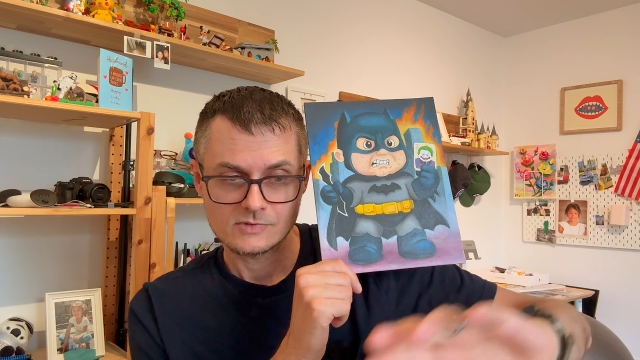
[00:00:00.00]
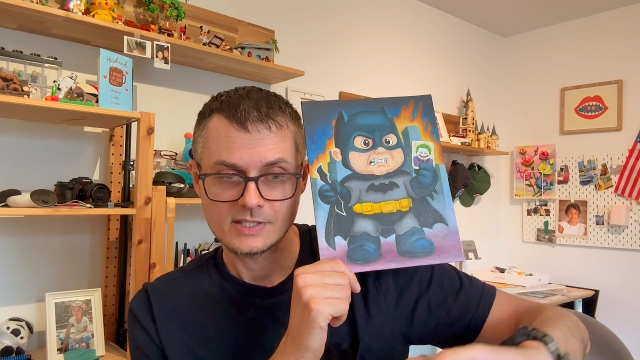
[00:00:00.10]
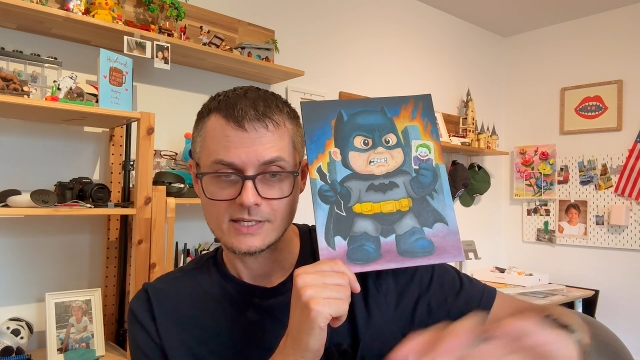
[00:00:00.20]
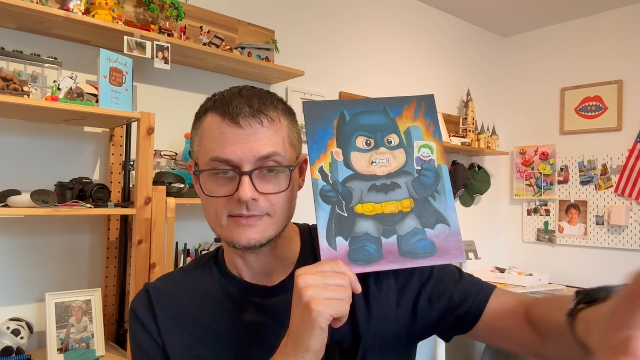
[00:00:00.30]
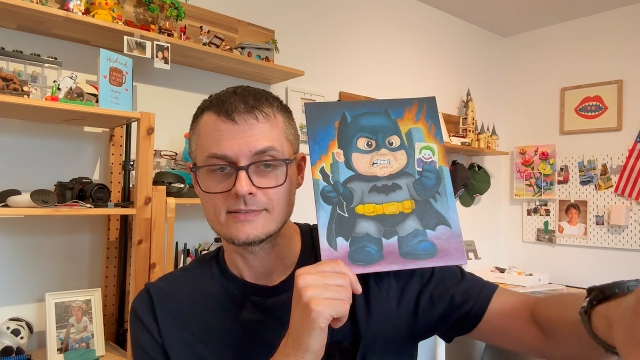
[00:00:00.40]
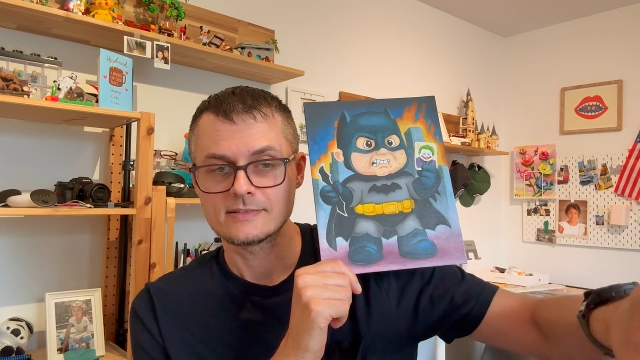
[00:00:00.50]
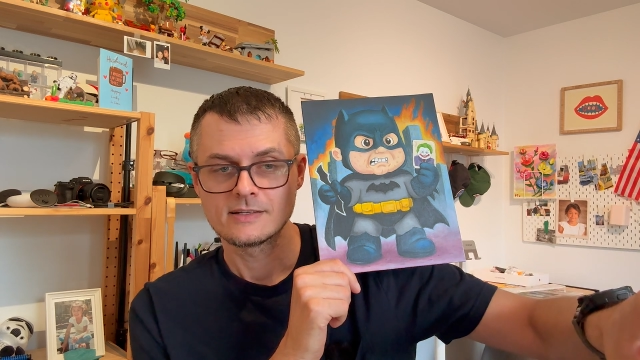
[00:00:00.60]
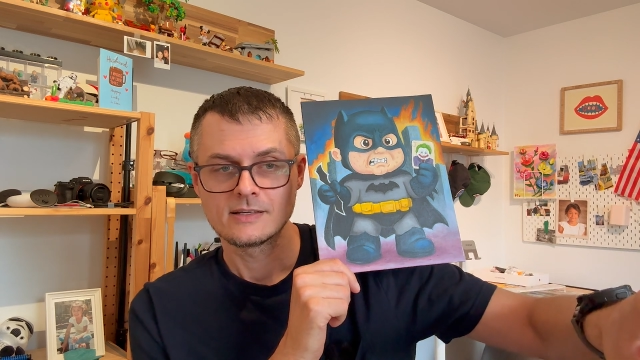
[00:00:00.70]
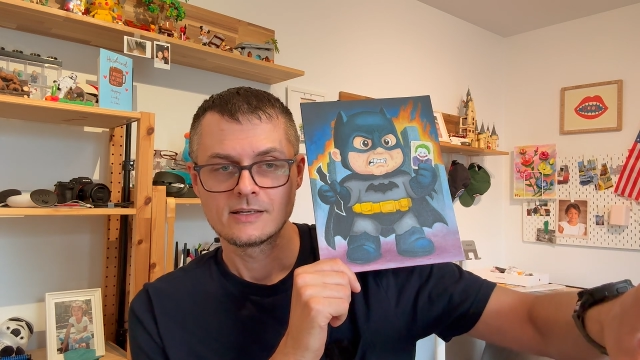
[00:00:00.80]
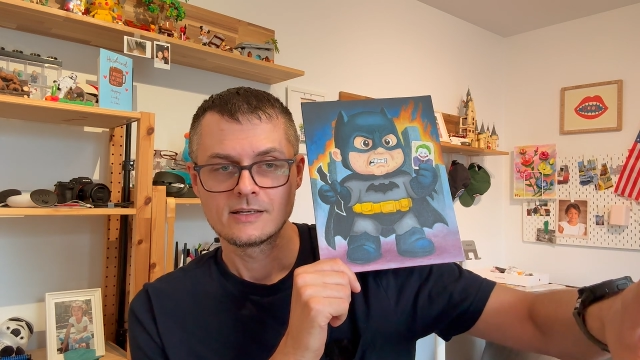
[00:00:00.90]
kits,
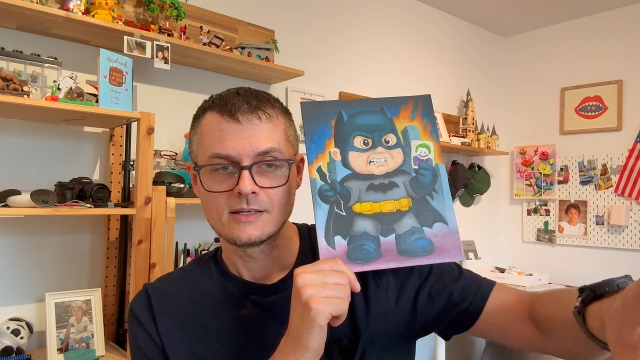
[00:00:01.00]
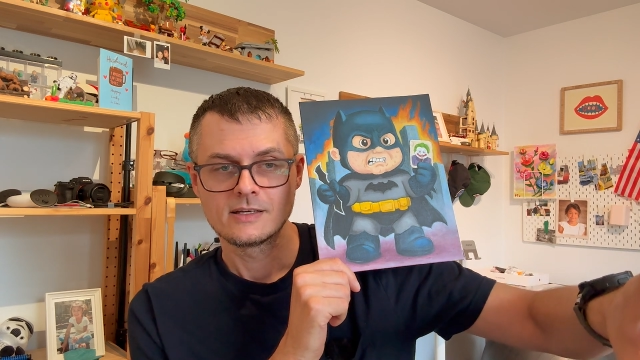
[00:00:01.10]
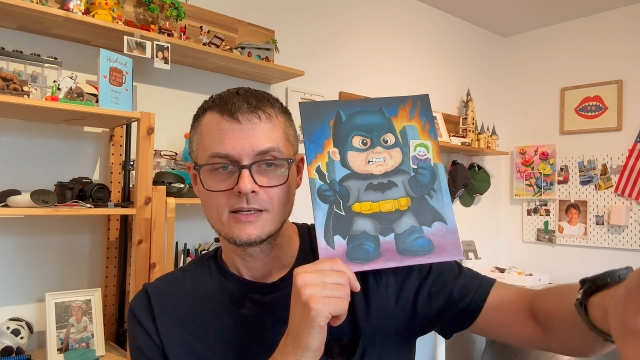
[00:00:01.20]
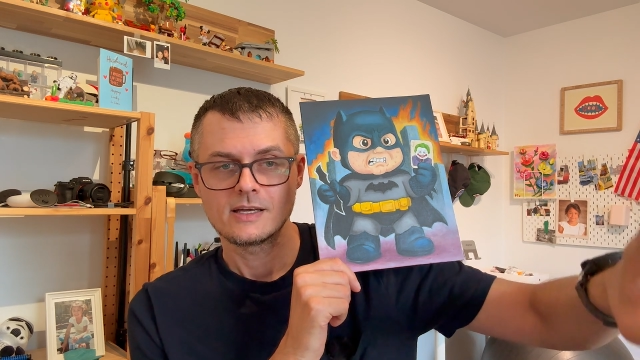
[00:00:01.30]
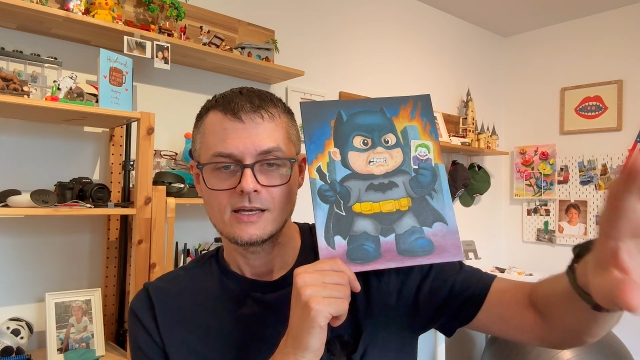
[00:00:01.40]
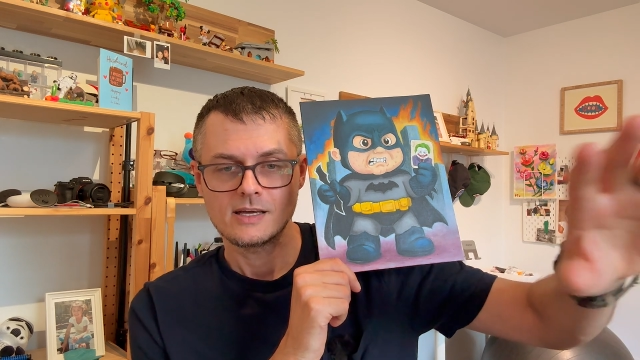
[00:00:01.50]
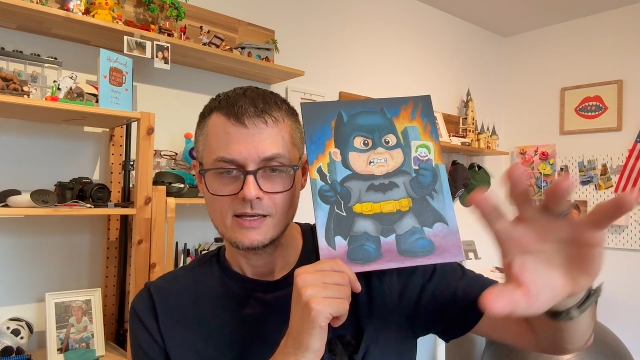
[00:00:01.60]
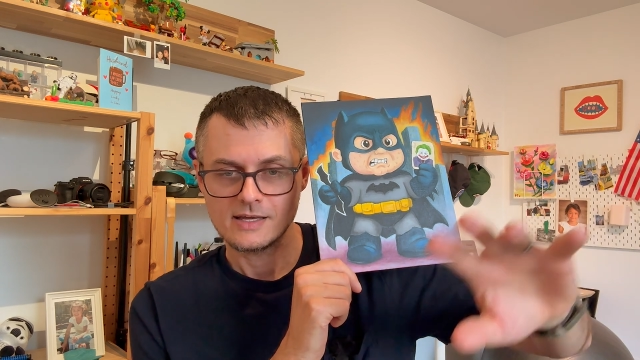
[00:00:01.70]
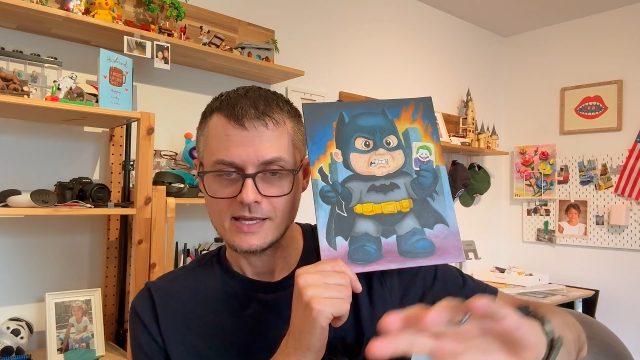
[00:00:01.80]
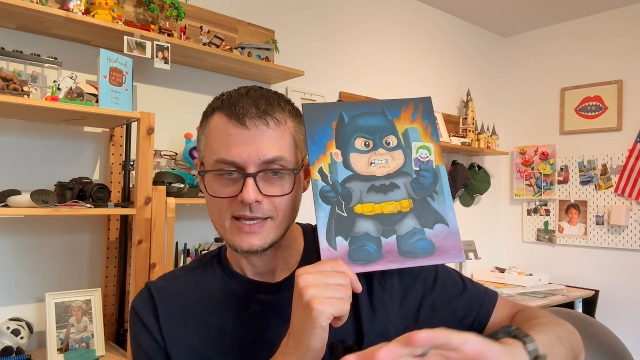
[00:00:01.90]

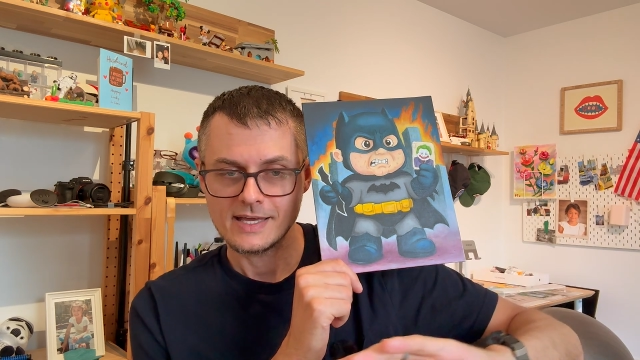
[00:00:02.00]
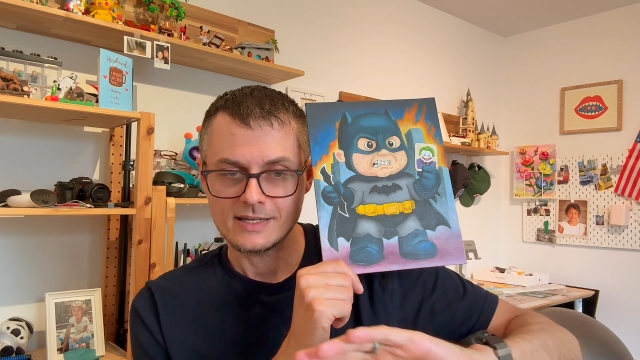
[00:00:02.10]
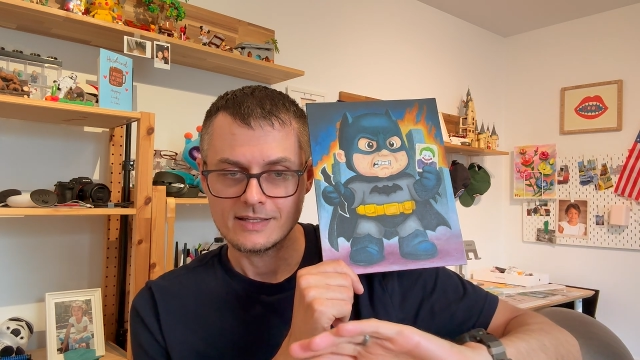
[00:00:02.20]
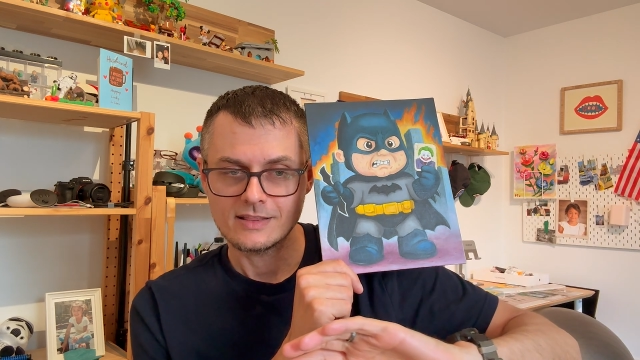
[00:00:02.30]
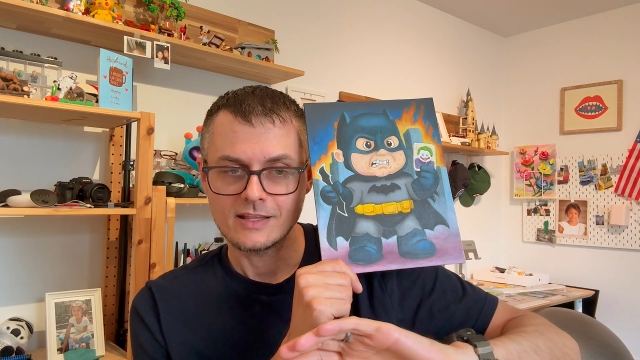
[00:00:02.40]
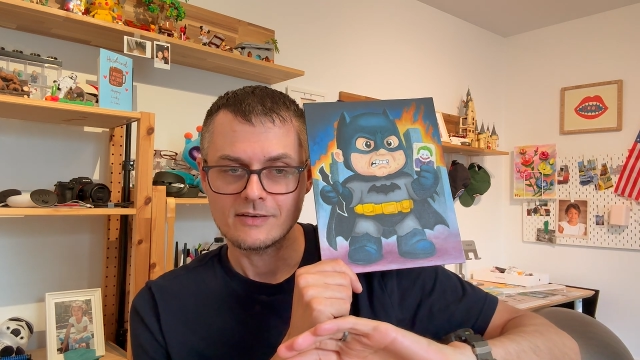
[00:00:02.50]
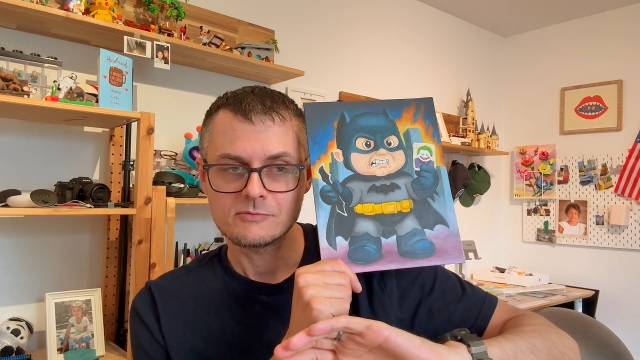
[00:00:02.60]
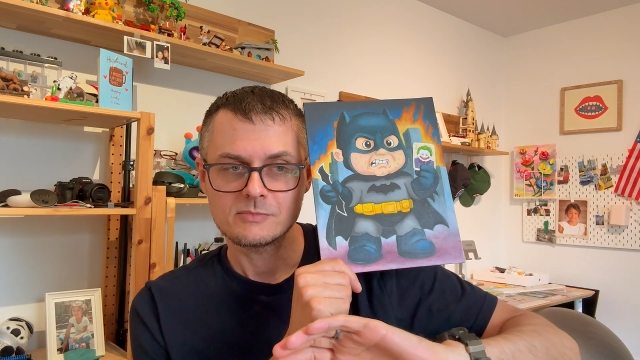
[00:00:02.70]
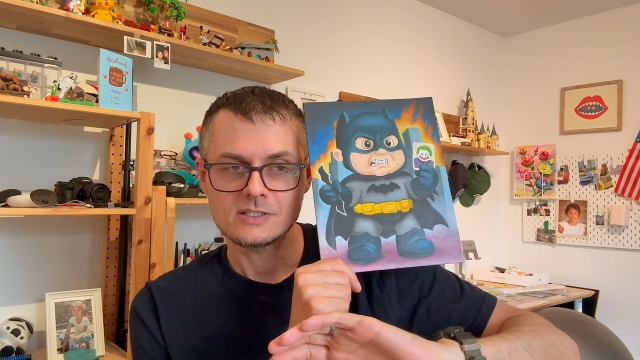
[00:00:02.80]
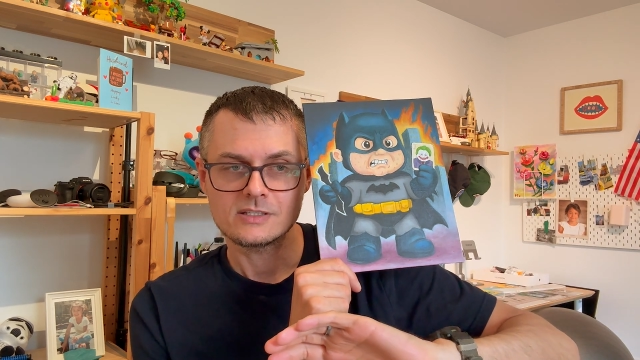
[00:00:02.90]
and it left
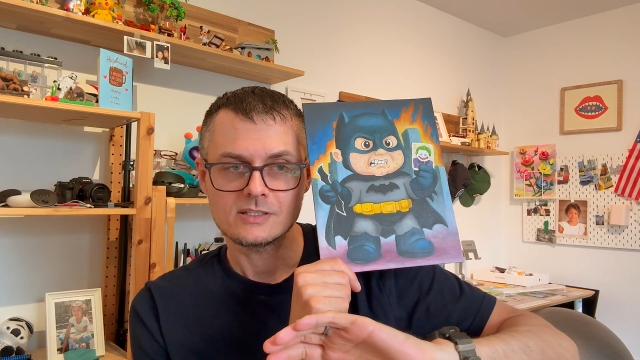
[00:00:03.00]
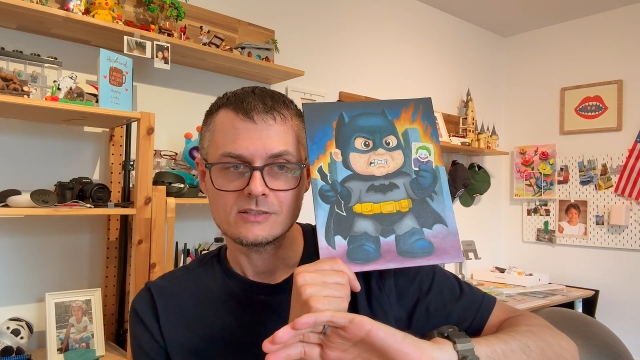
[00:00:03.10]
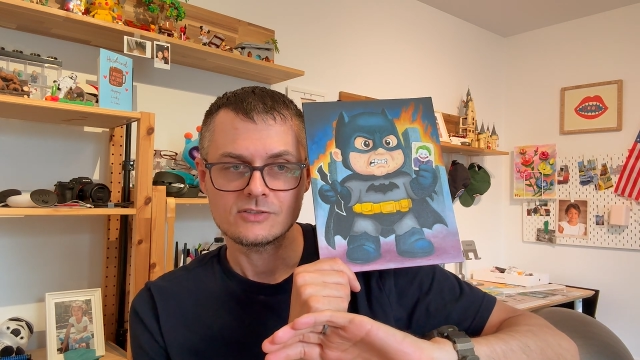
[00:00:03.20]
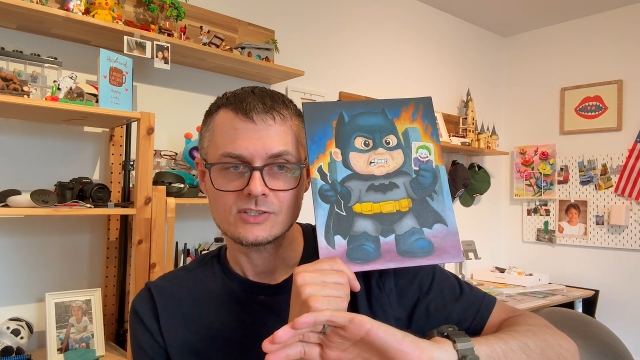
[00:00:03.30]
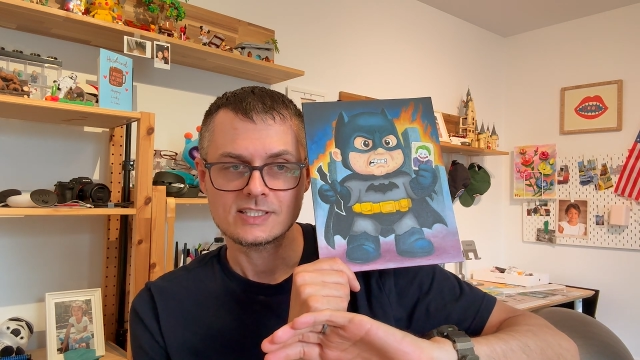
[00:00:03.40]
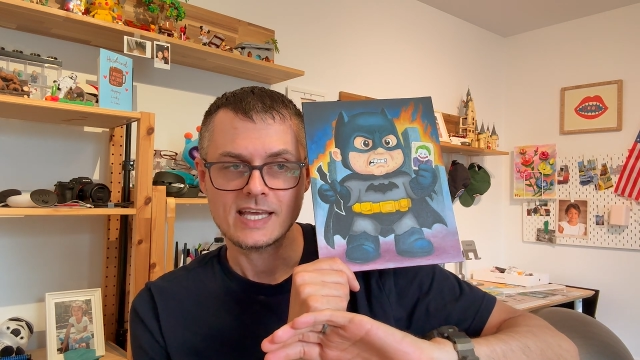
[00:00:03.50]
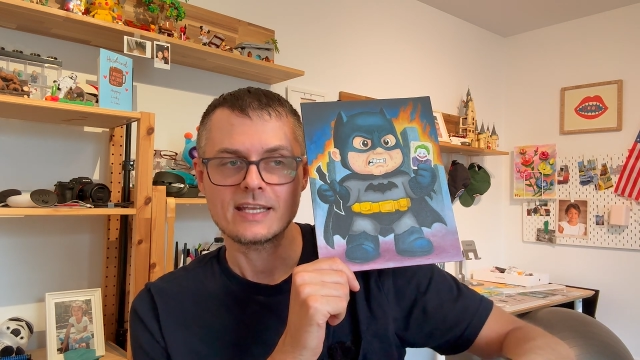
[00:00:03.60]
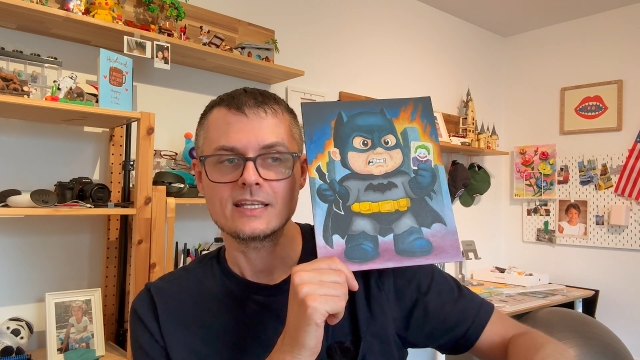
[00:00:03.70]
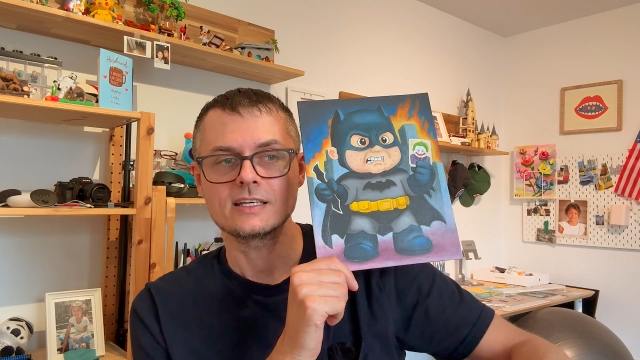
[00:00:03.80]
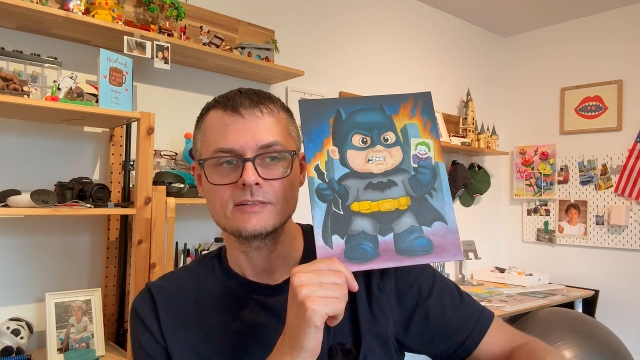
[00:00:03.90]
me just
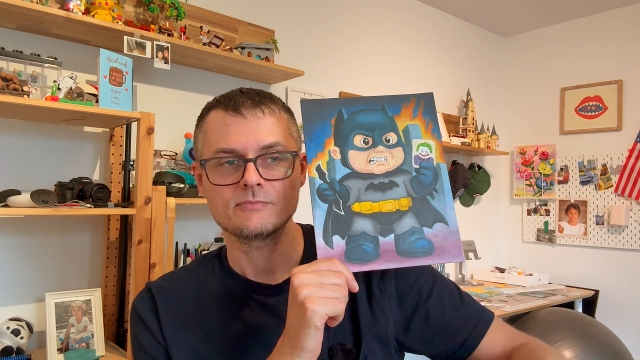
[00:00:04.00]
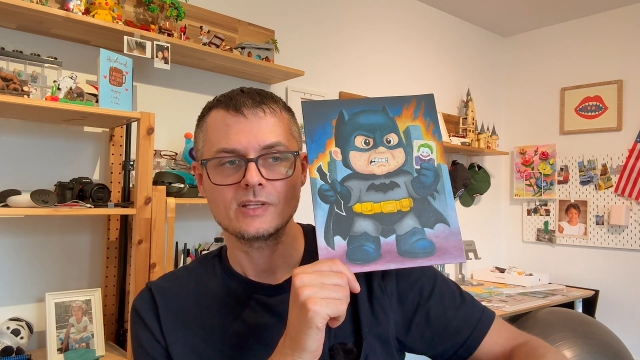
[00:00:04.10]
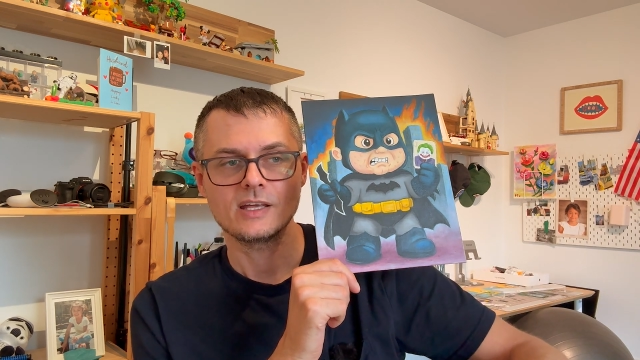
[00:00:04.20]
hating it,